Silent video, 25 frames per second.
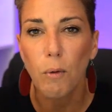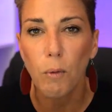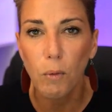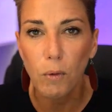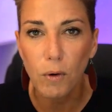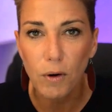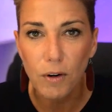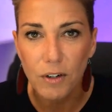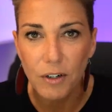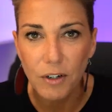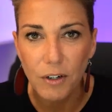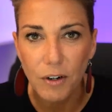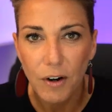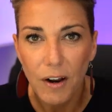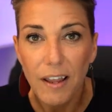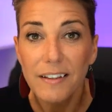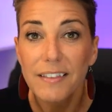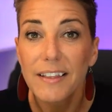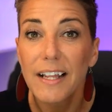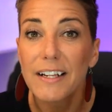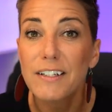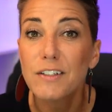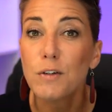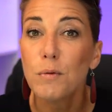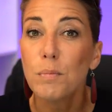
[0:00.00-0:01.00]
order
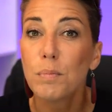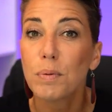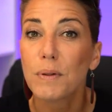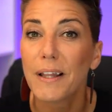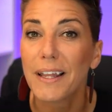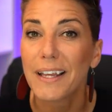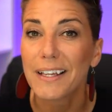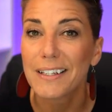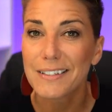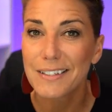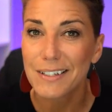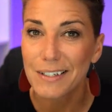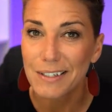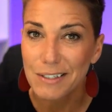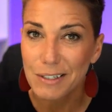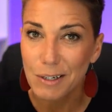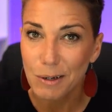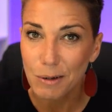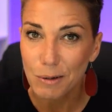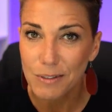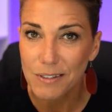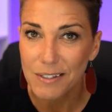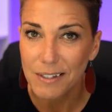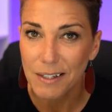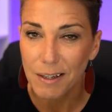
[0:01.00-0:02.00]
that you plan to
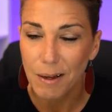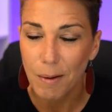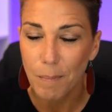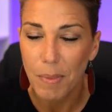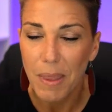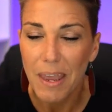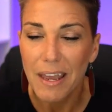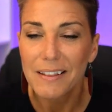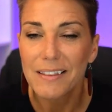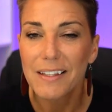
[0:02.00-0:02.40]
use them.